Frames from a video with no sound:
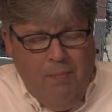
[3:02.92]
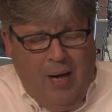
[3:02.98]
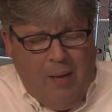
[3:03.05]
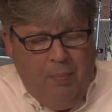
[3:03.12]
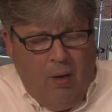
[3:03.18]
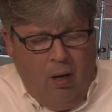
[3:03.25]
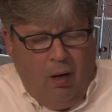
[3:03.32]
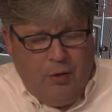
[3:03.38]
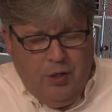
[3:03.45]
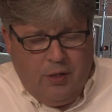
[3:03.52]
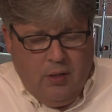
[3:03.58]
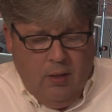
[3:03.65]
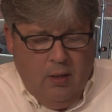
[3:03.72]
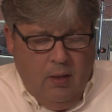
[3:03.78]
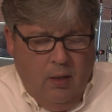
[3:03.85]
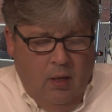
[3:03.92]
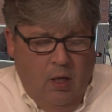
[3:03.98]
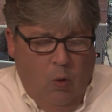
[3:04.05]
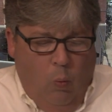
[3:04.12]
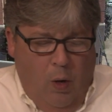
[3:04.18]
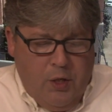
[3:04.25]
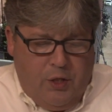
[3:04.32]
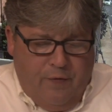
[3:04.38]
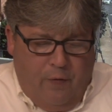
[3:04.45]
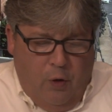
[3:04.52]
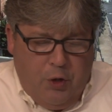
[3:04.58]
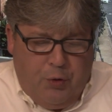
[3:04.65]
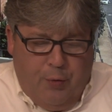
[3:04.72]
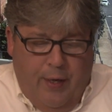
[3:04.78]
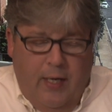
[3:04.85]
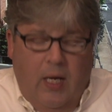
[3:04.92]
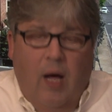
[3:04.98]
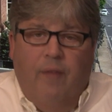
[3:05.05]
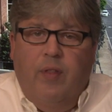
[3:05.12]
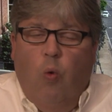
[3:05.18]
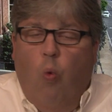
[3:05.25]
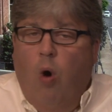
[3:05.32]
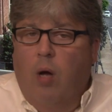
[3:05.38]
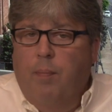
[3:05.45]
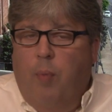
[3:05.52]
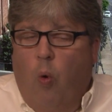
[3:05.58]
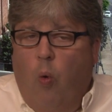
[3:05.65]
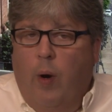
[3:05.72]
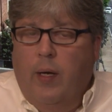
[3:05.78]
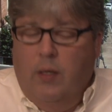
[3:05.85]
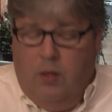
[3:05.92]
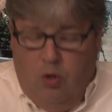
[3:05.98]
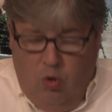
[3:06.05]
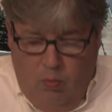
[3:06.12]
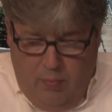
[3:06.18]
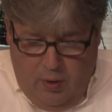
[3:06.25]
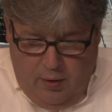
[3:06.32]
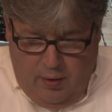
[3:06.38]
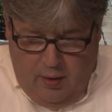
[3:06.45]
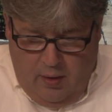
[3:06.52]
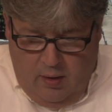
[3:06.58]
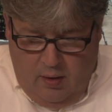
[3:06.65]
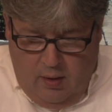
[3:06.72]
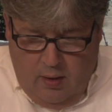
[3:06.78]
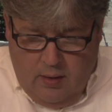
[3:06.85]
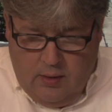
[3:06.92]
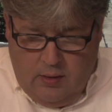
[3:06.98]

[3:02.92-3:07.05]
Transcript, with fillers: my apologies, was the first reading of the 1.2 million